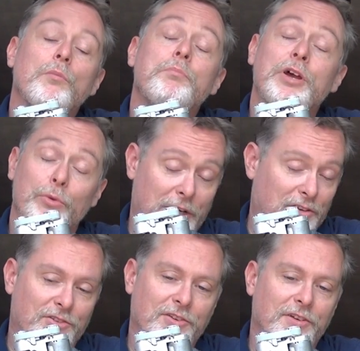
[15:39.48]

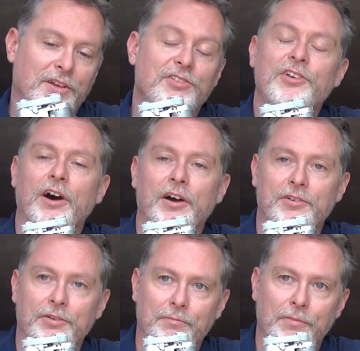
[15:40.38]
bearings
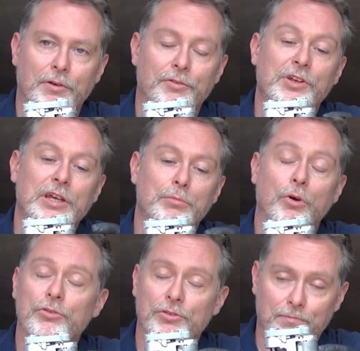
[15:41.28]
inside of the
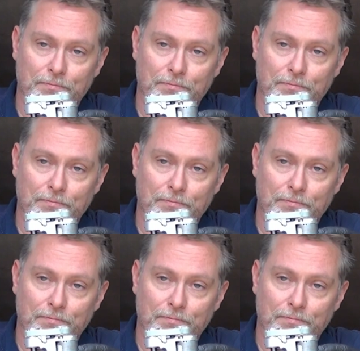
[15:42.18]
gearbox,